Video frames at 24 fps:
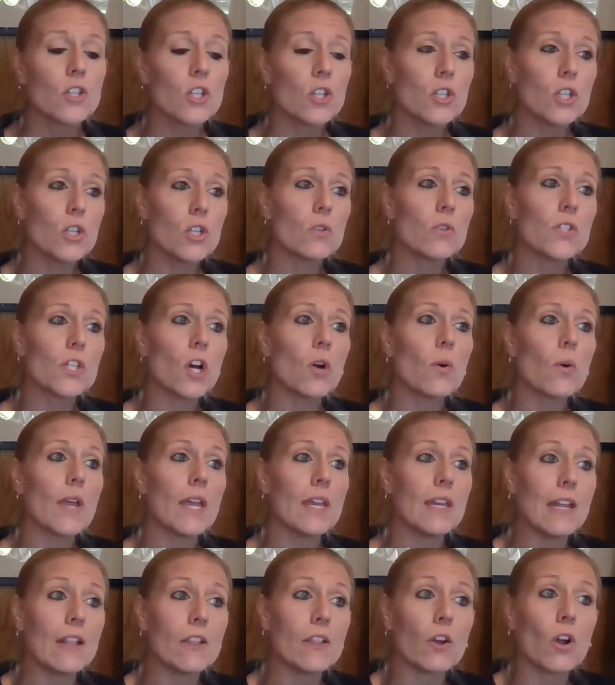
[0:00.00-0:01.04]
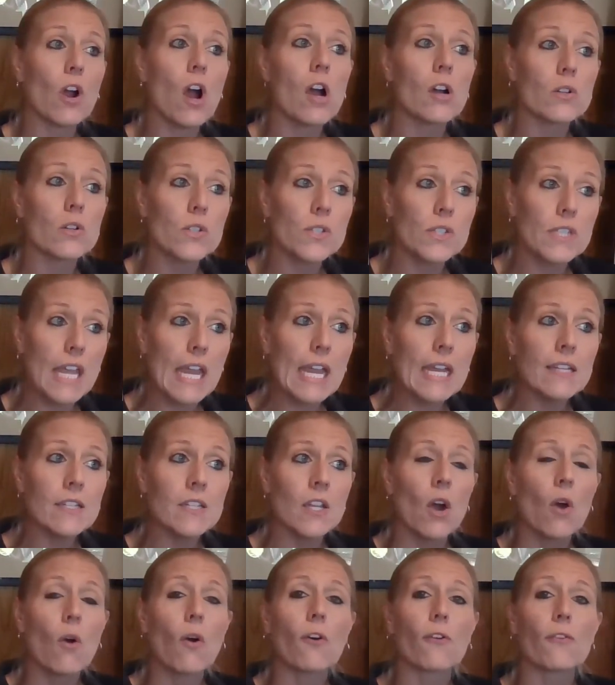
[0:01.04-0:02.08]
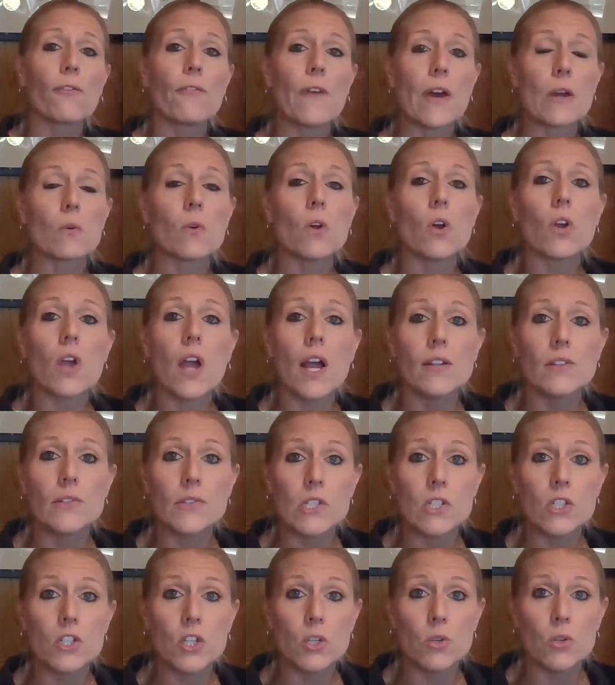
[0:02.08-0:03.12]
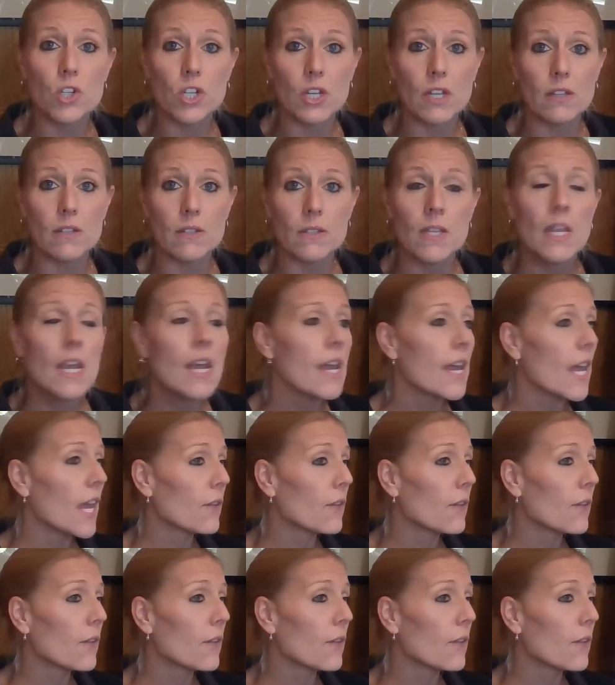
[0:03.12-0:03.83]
to do so in either our state or federal constitutions.